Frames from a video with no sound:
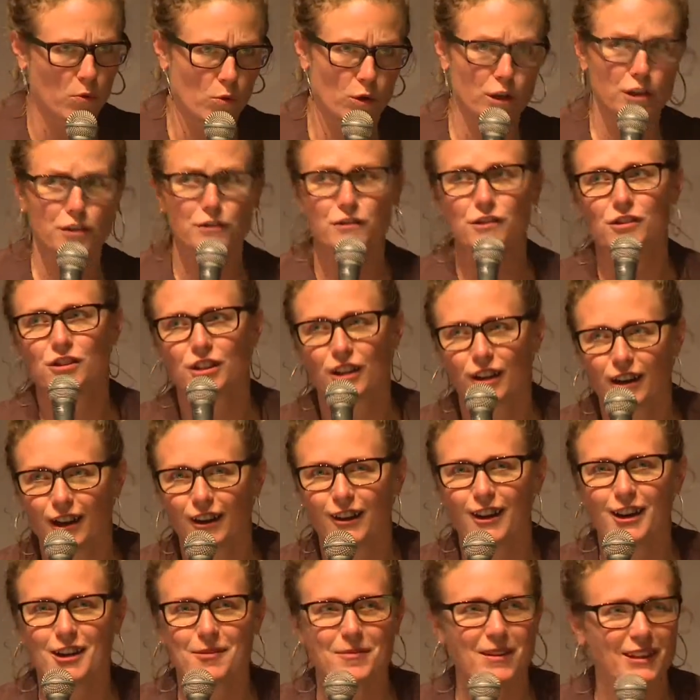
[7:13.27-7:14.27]
What is the sharing
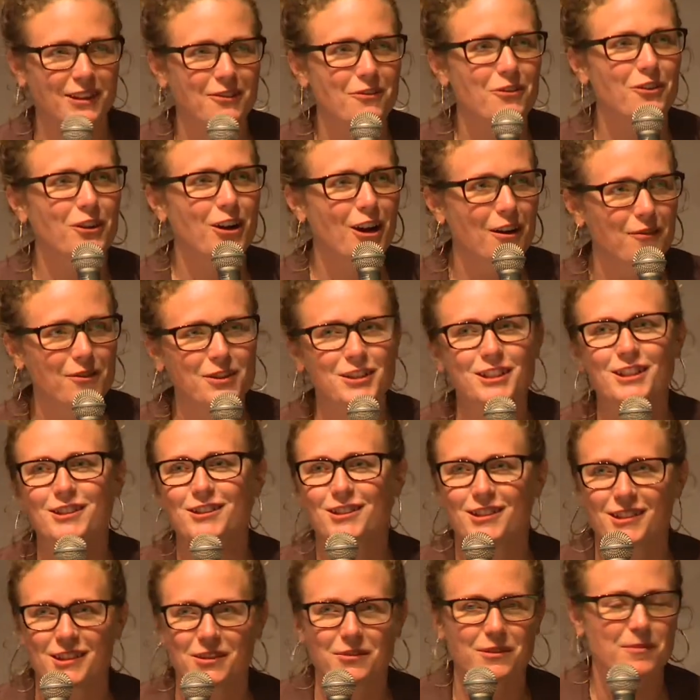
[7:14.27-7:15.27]
economy? The
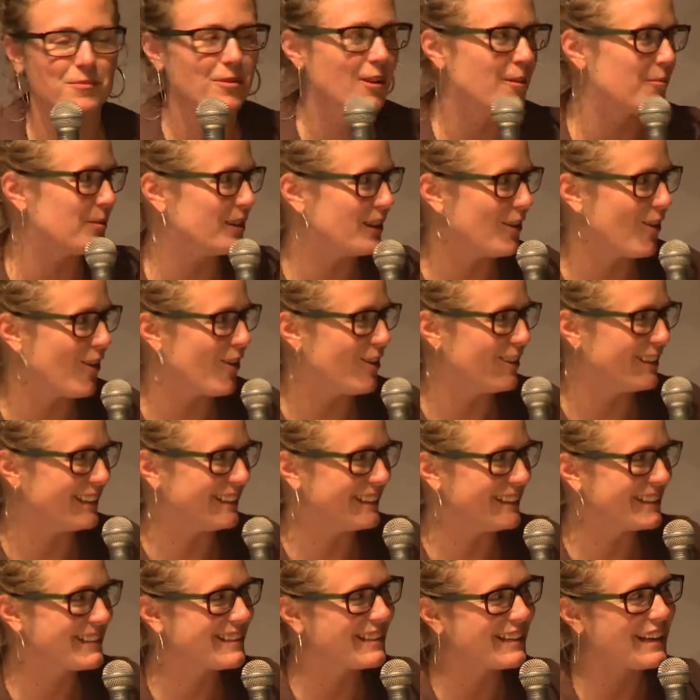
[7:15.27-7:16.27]
conversations that we probably all
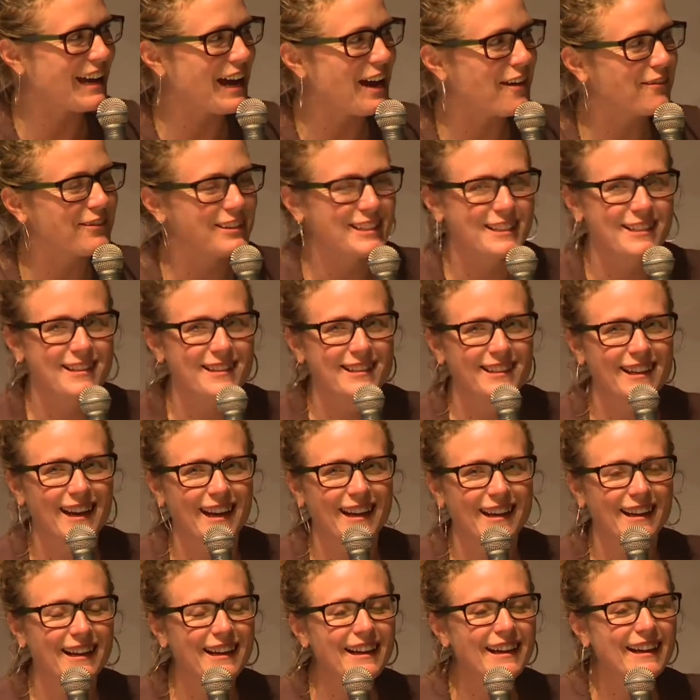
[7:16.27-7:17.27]
endlessly have into the
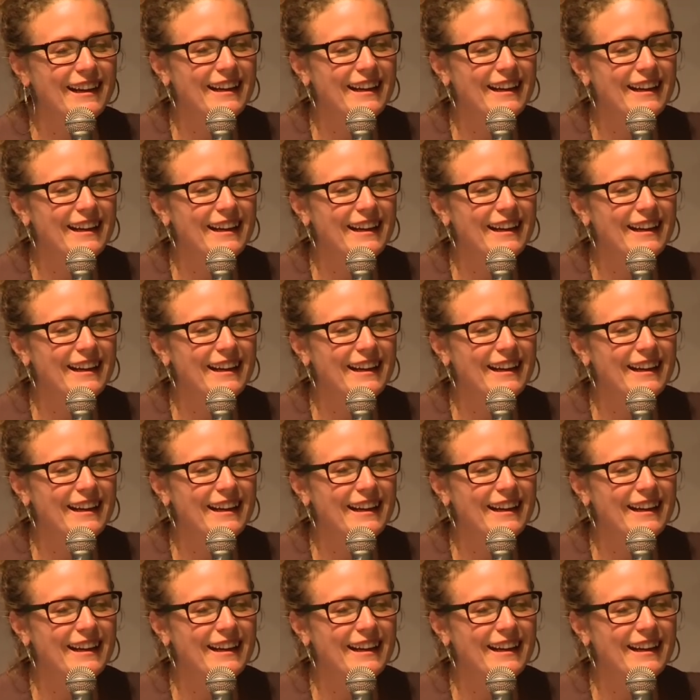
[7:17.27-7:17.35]
night.